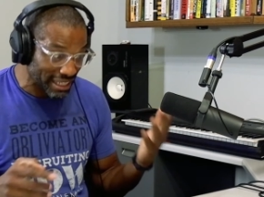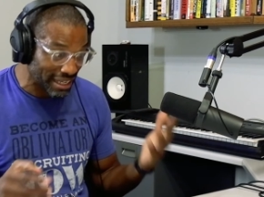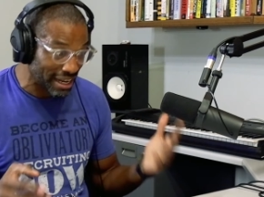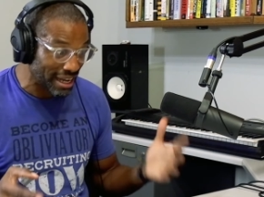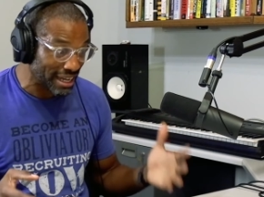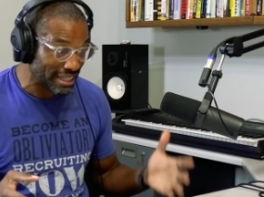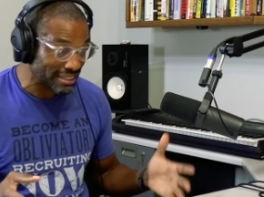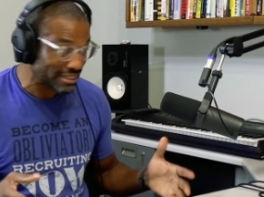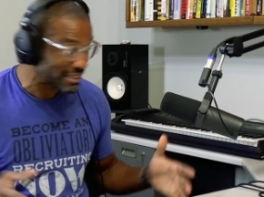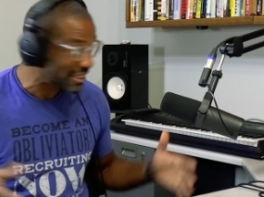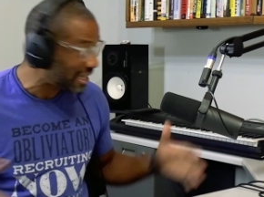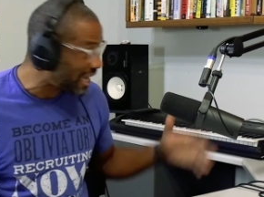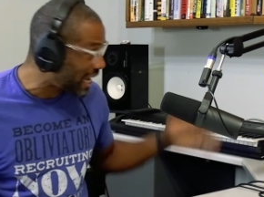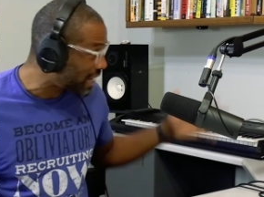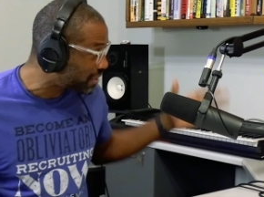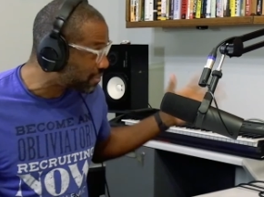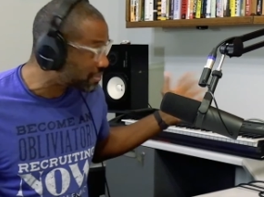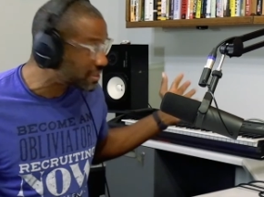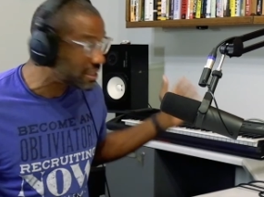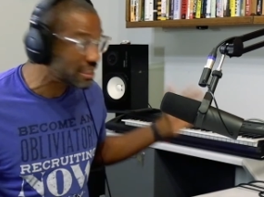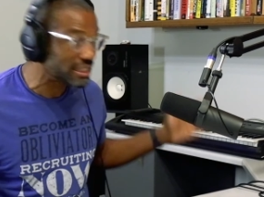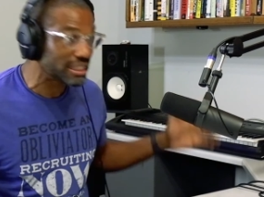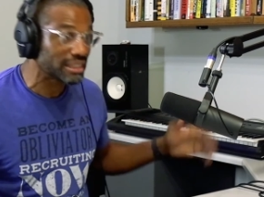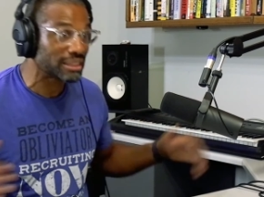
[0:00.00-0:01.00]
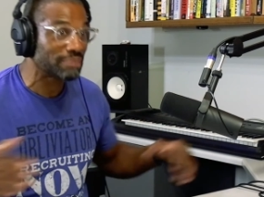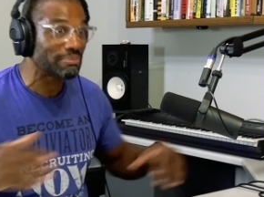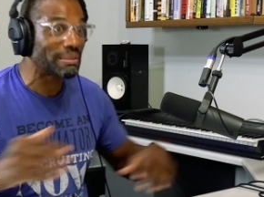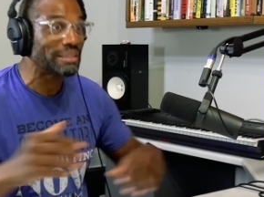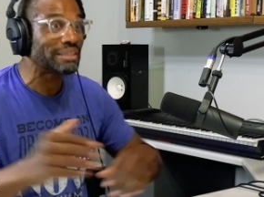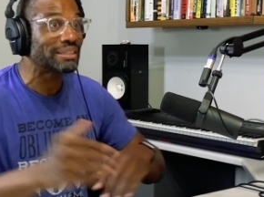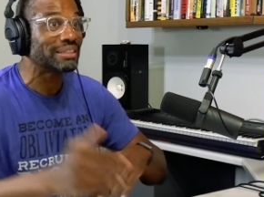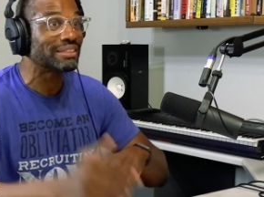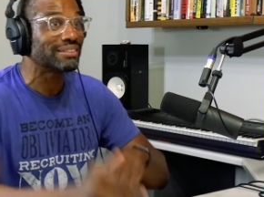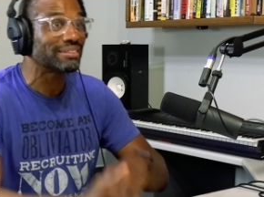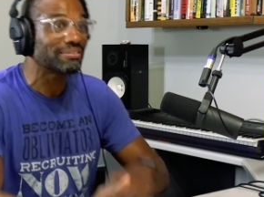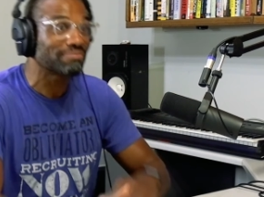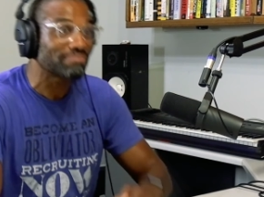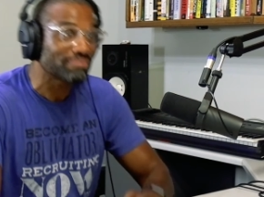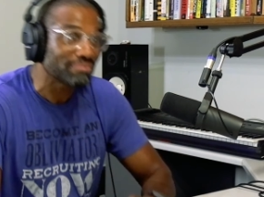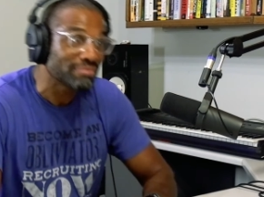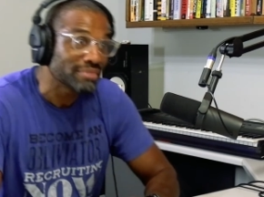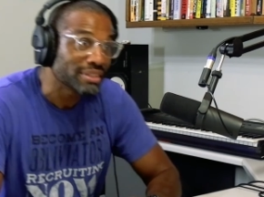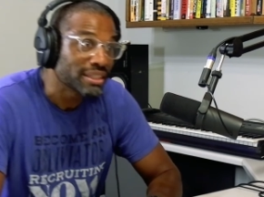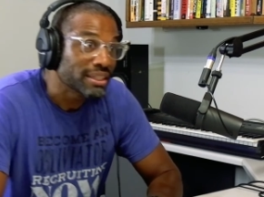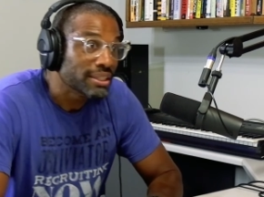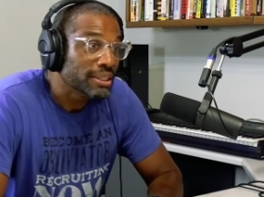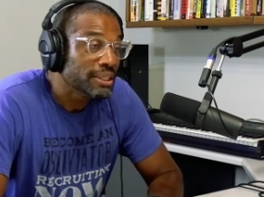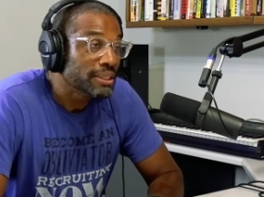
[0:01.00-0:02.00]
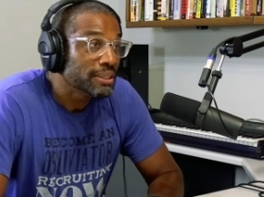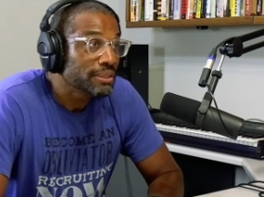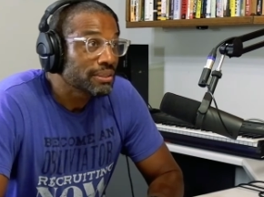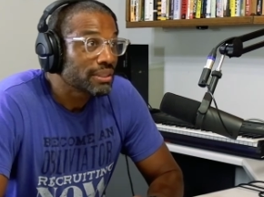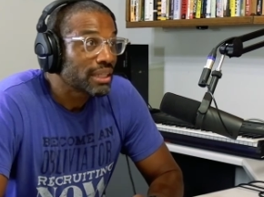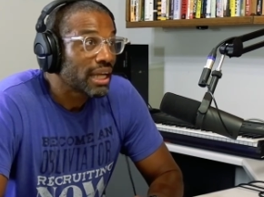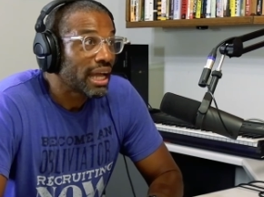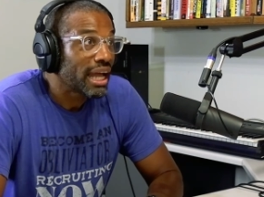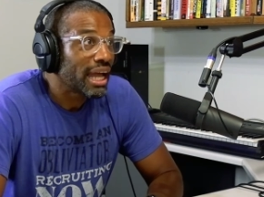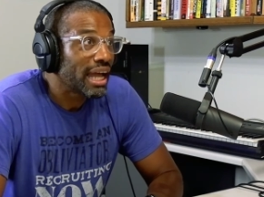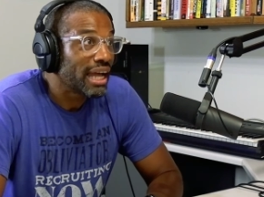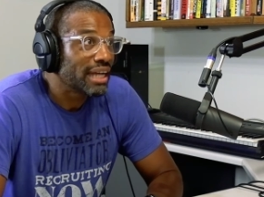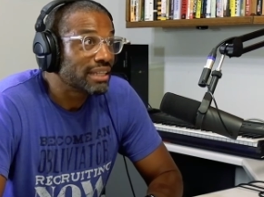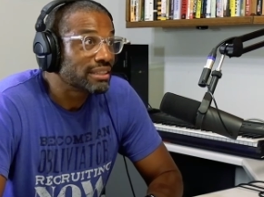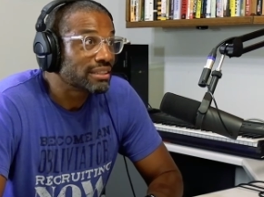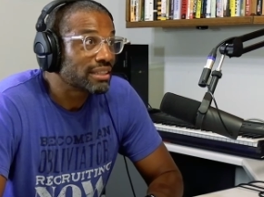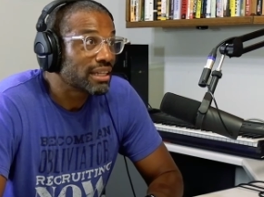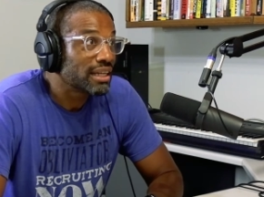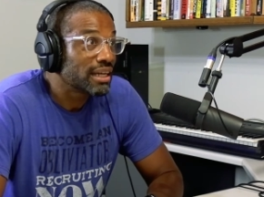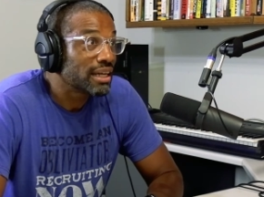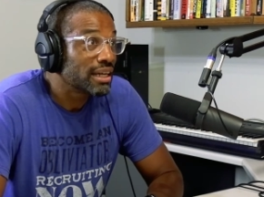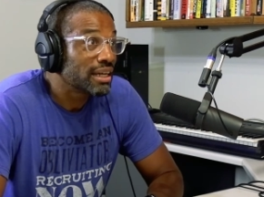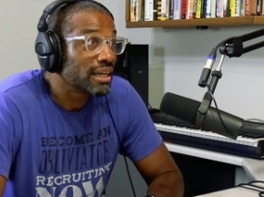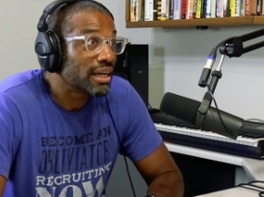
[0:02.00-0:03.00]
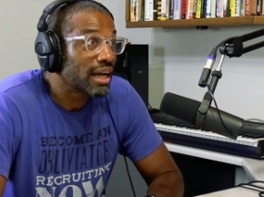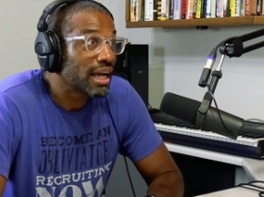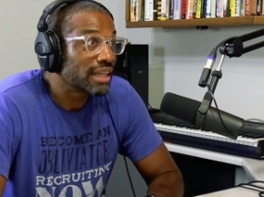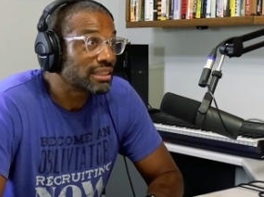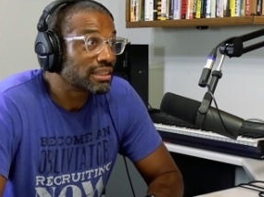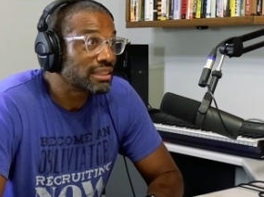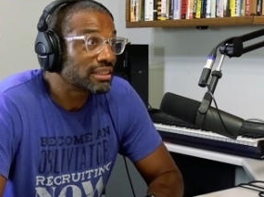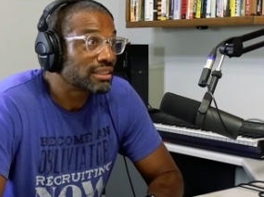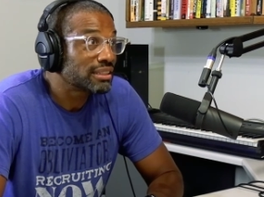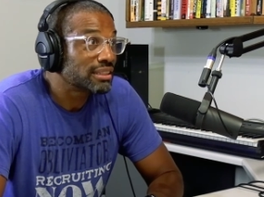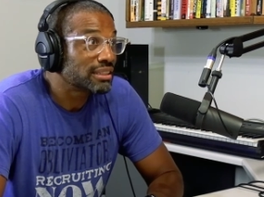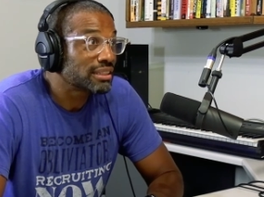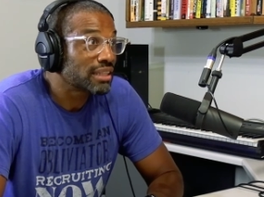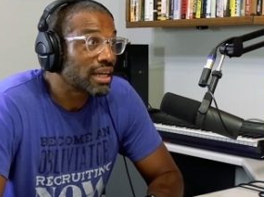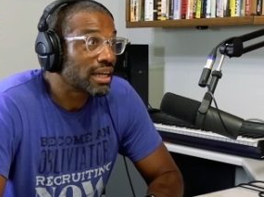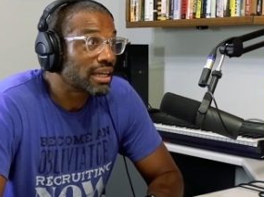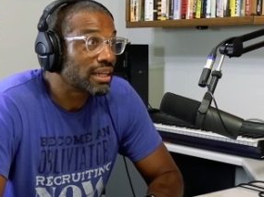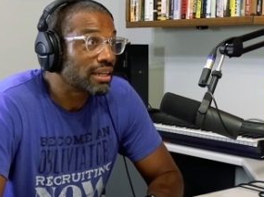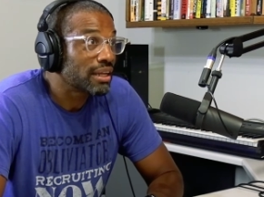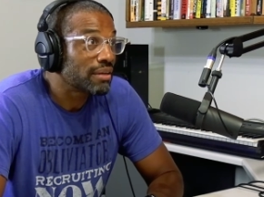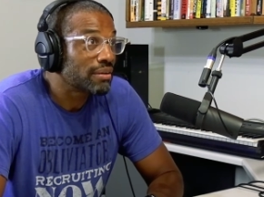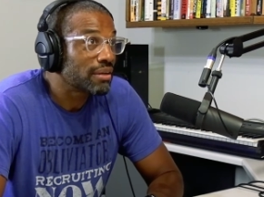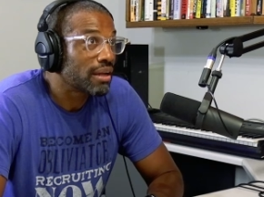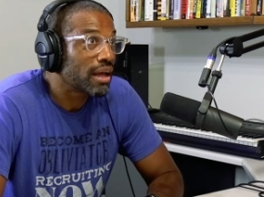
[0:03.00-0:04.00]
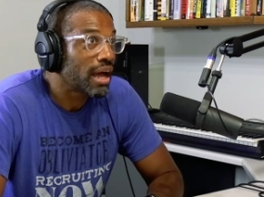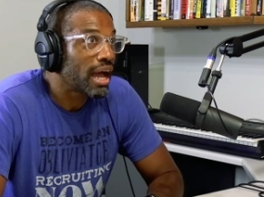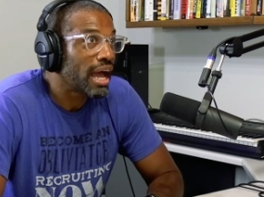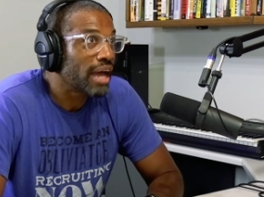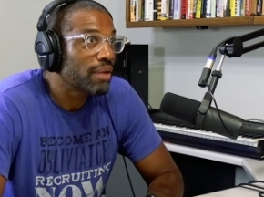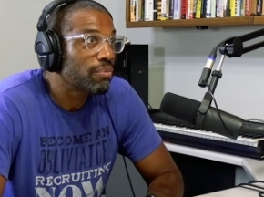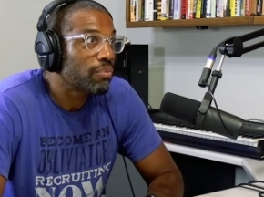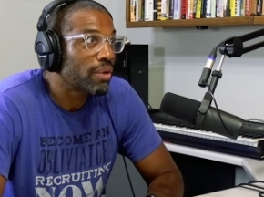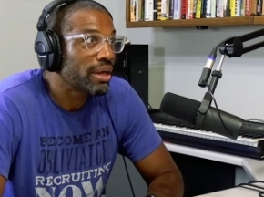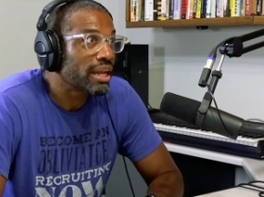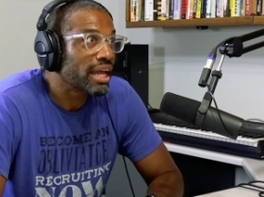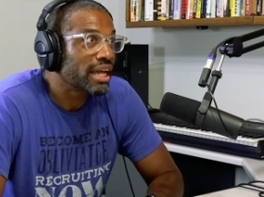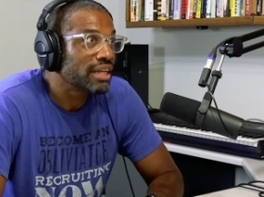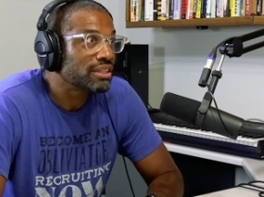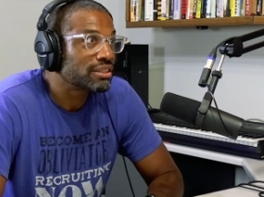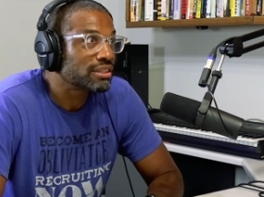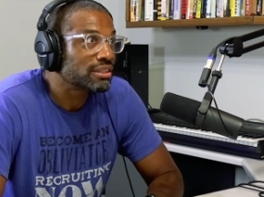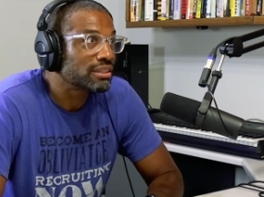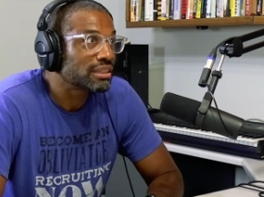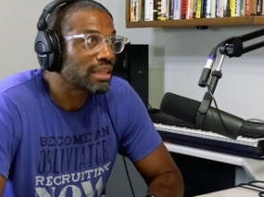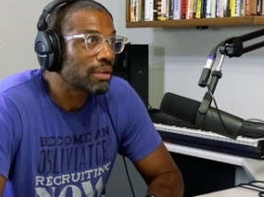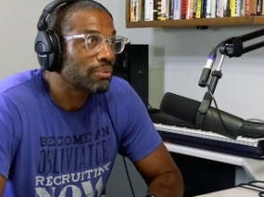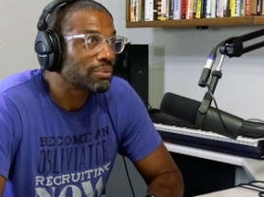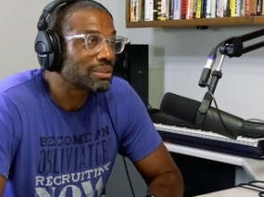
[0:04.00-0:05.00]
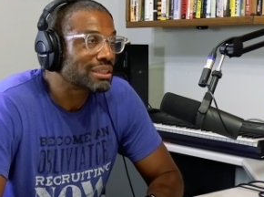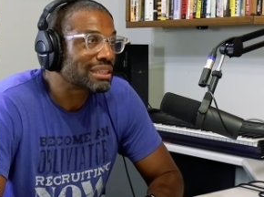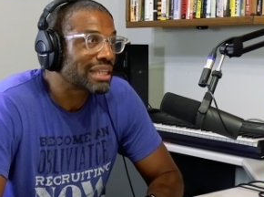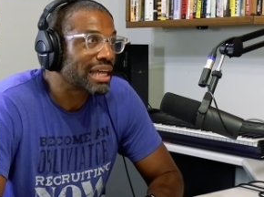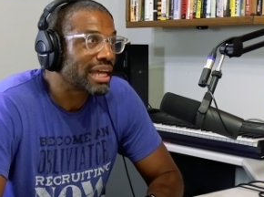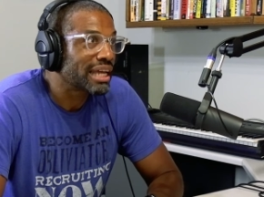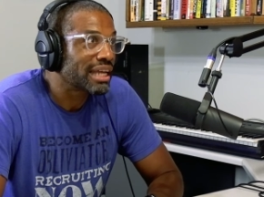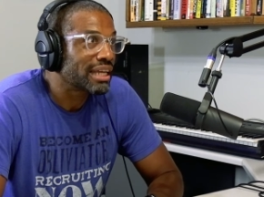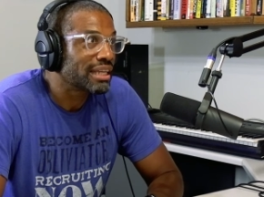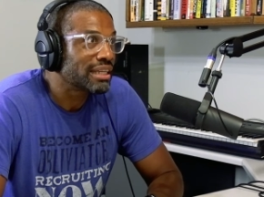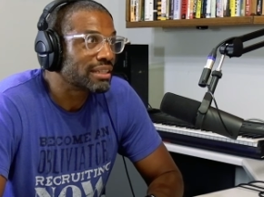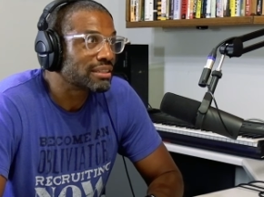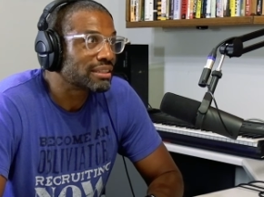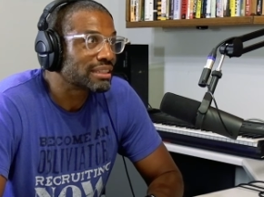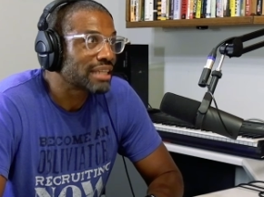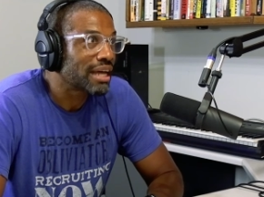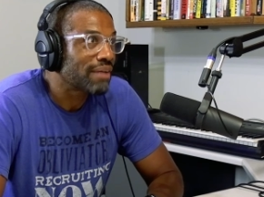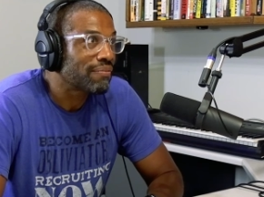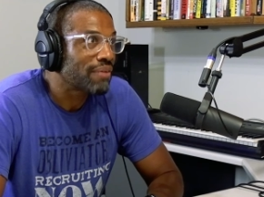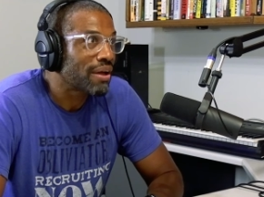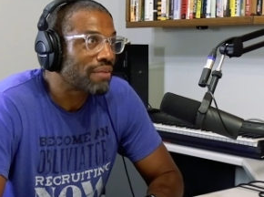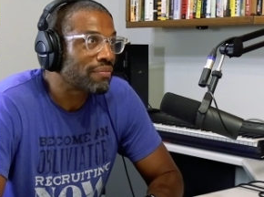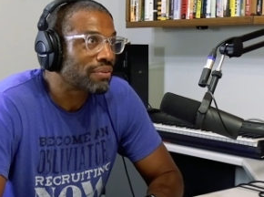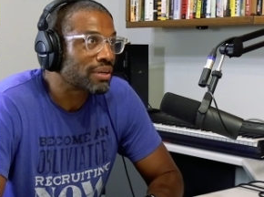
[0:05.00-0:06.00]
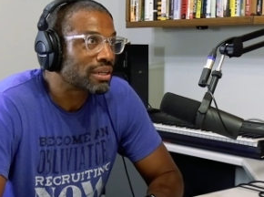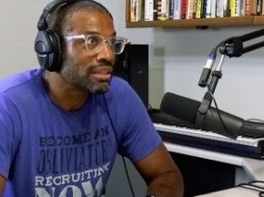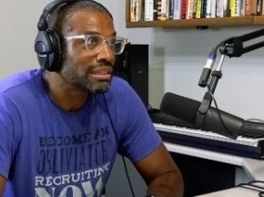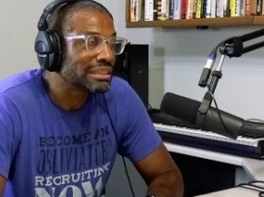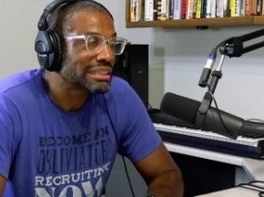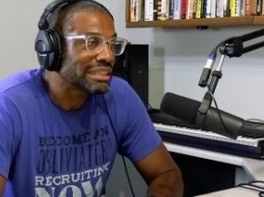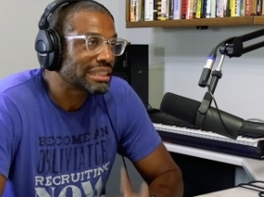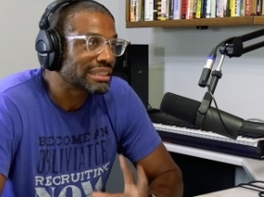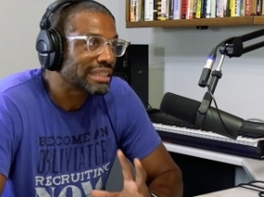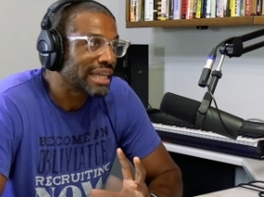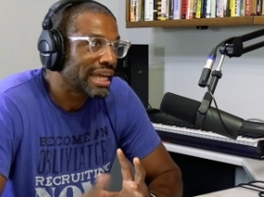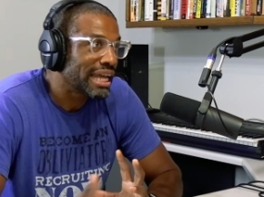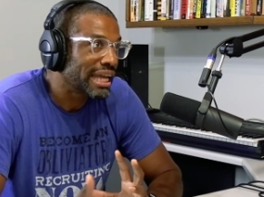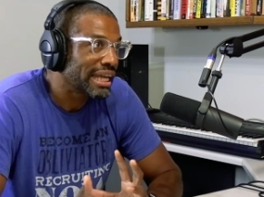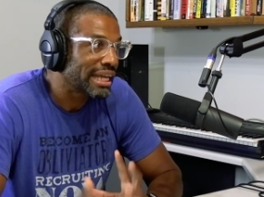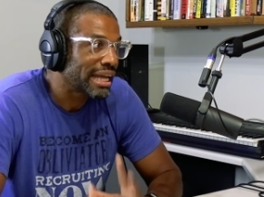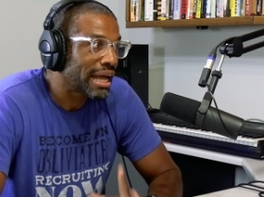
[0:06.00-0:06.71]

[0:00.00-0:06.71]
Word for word: clients, and I had all these expenses. And uh, I just decided, and I had one agent that was like in South Africa that says, "Hey,